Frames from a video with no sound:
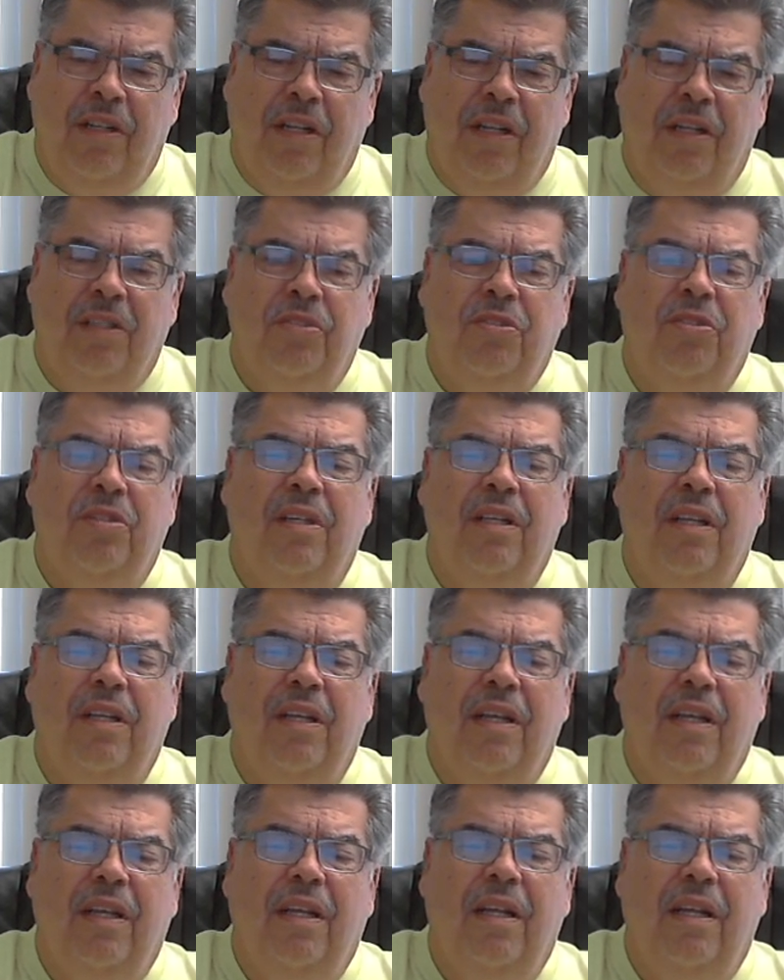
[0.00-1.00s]
us,
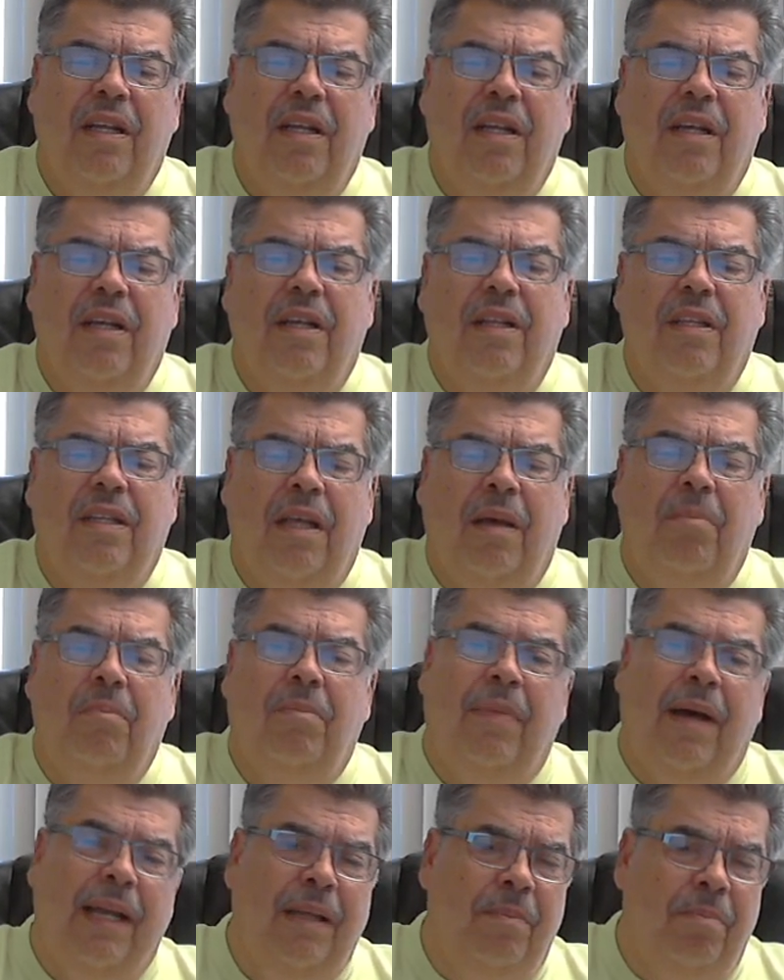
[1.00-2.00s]
that
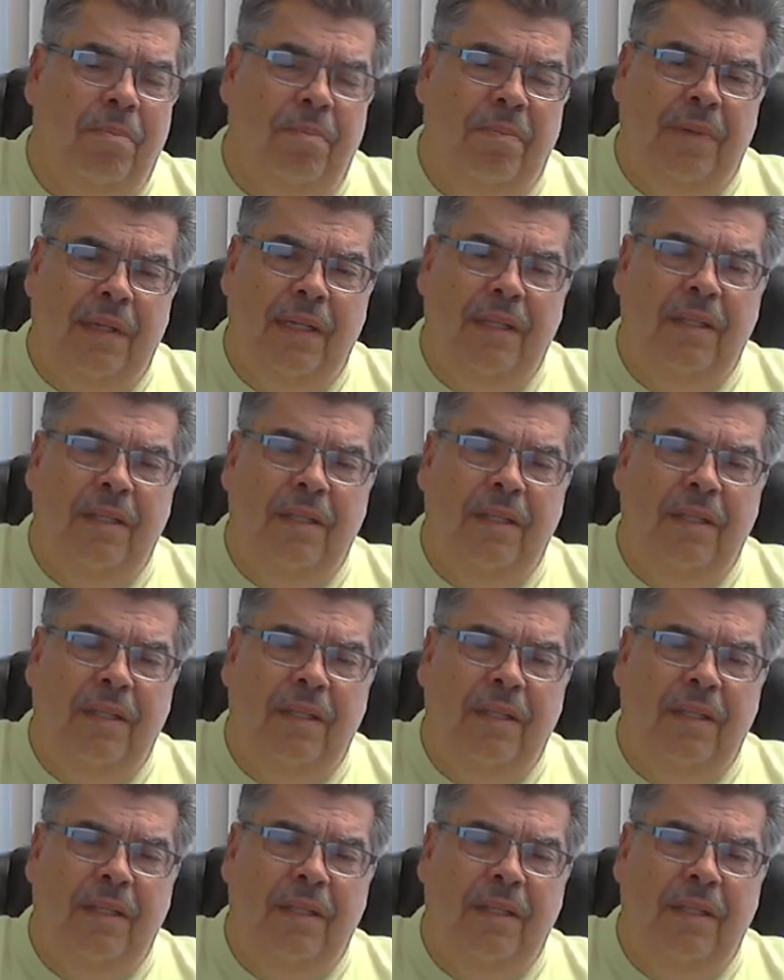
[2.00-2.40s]
might be